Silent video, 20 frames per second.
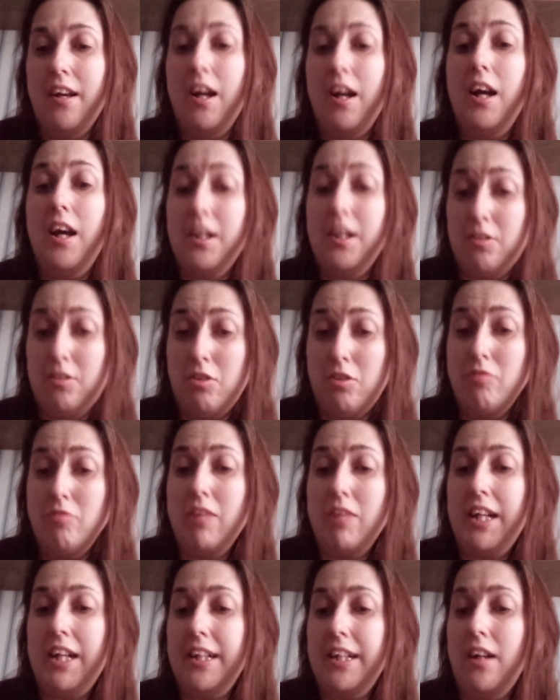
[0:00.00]
at uh,
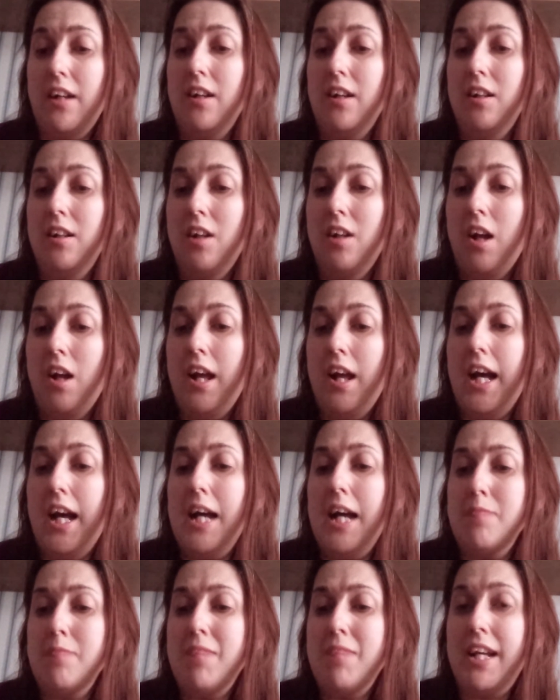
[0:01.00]
career
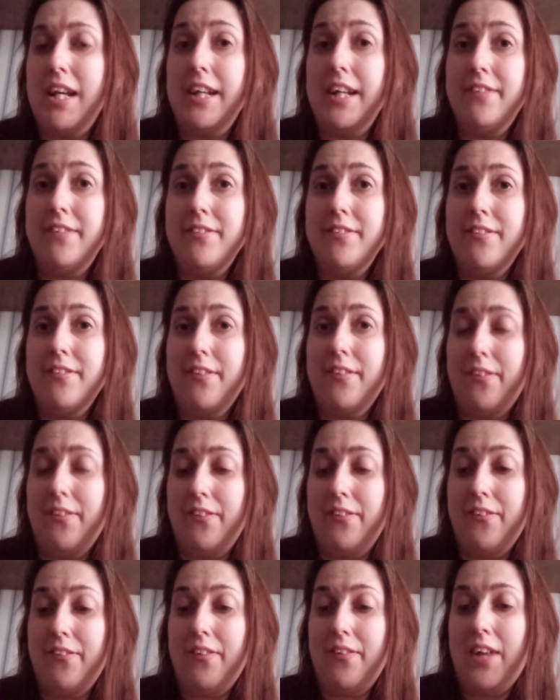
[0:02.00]
and um, in
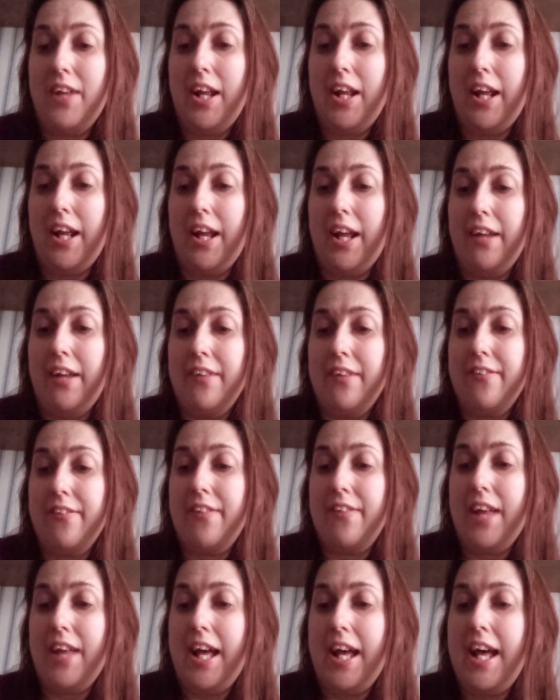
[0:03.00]

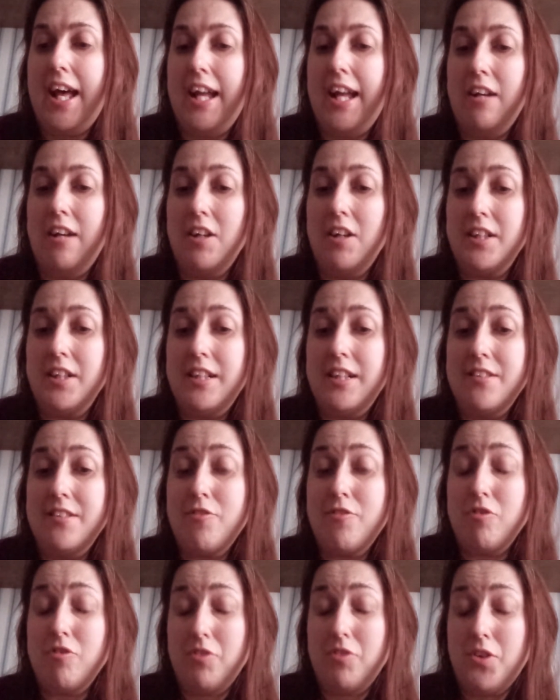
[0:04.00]
the airline
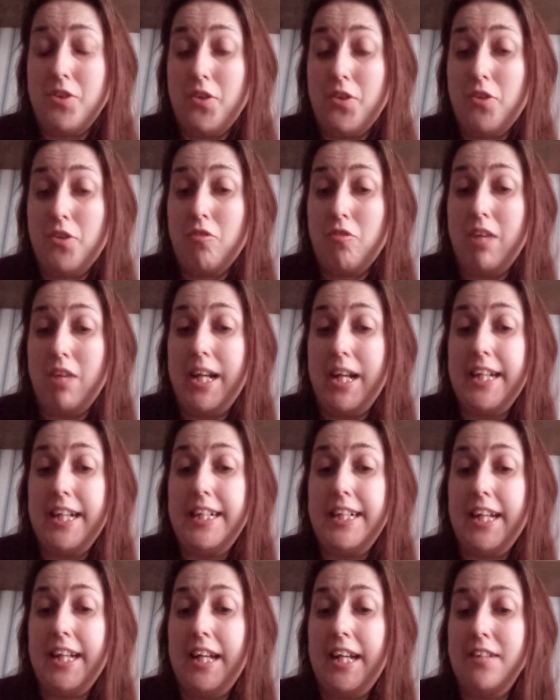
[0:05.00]
industry.
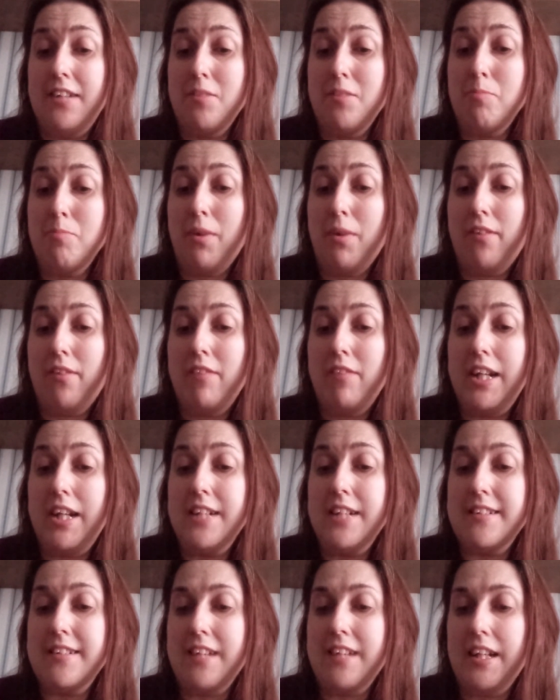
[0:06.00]
At number
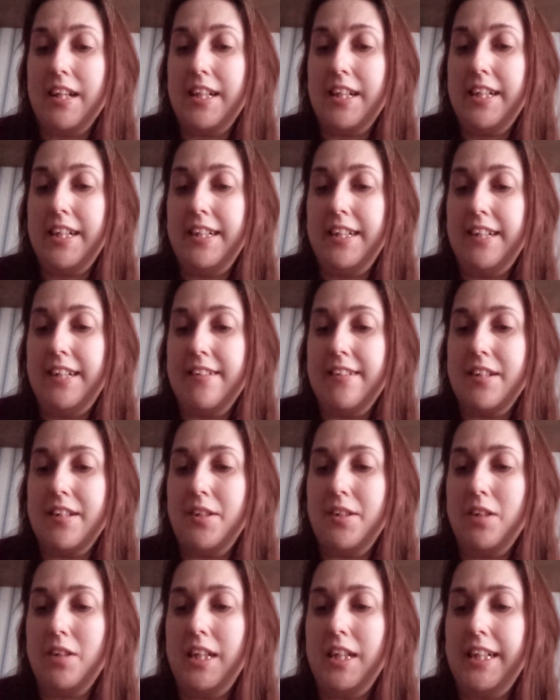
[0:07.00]
three, Zahini
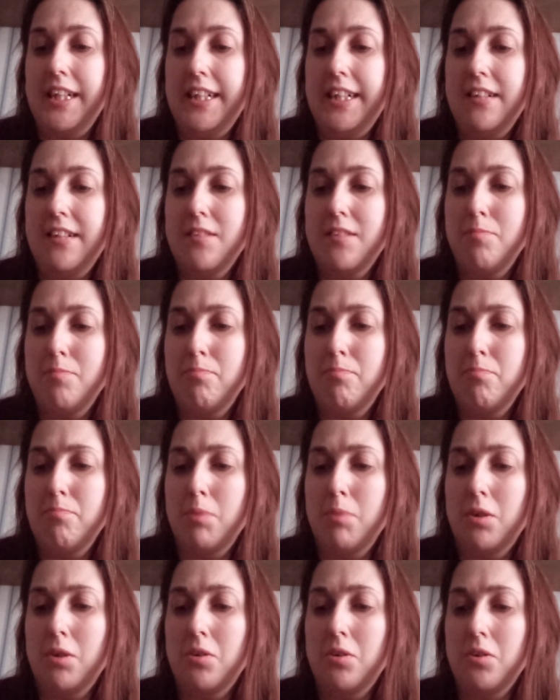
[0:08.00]
to lead
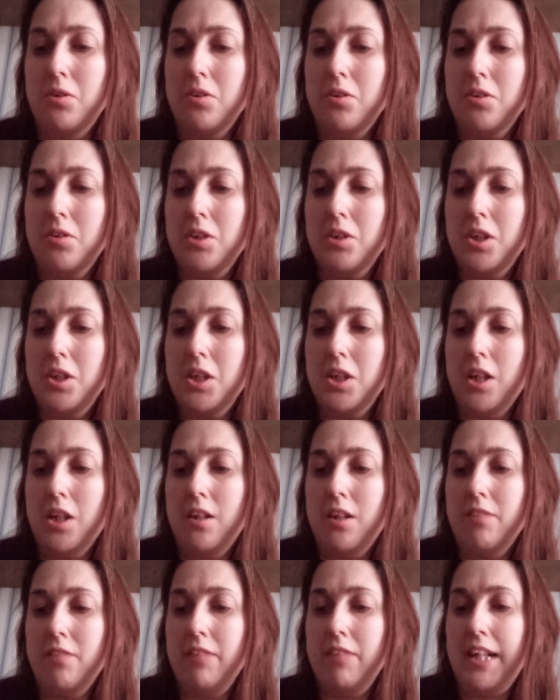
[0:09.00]
for
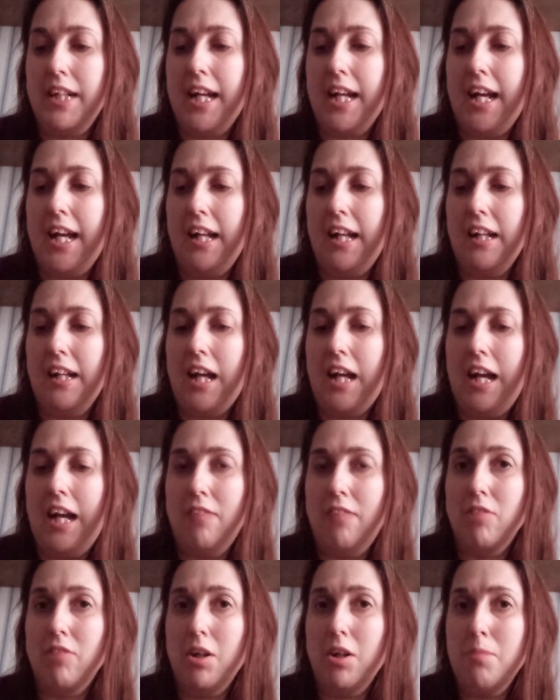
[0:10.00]
Jari Al
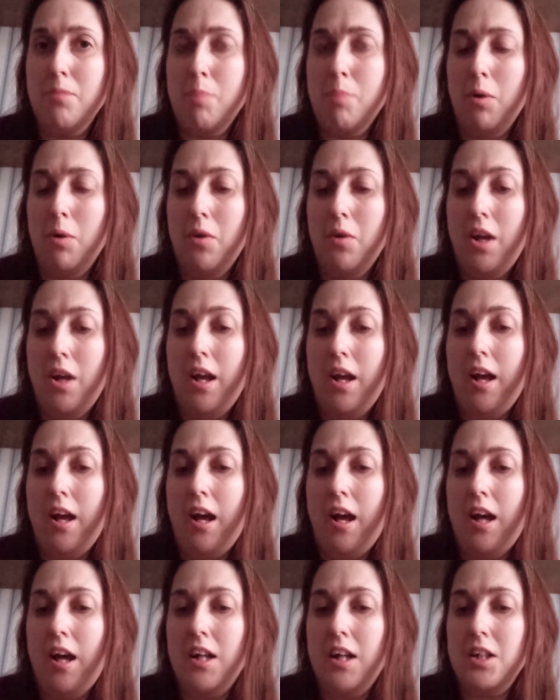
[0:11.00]
Arab,
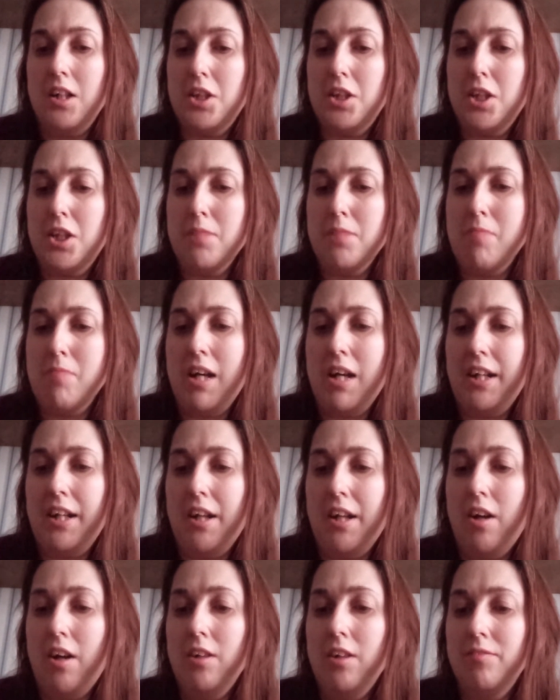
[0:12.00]
uh,
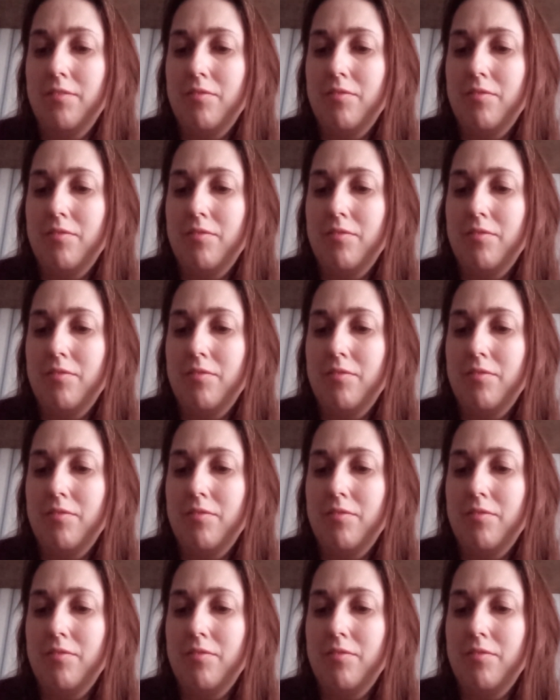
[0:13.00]
Jamaica